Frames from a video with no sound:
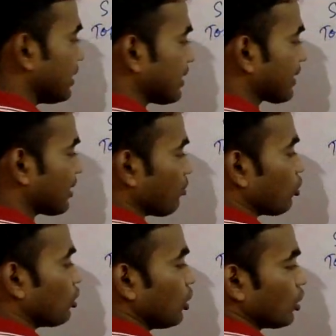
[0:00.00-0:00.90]
this
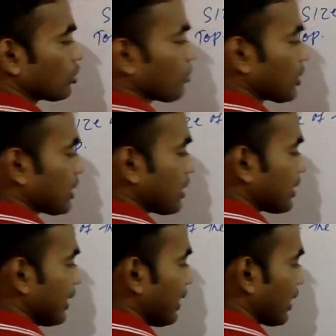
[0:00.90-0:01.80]
example, suppose this is
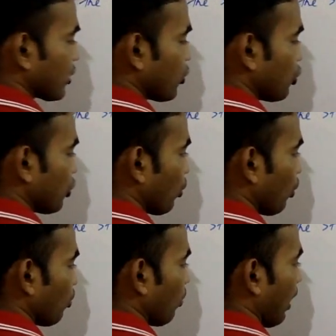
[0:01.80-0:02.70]
index
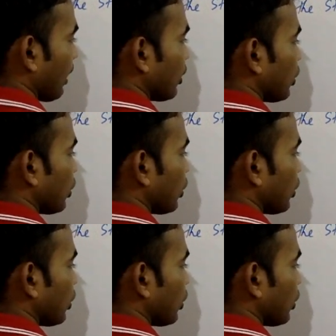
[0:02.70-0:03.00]
0, 1,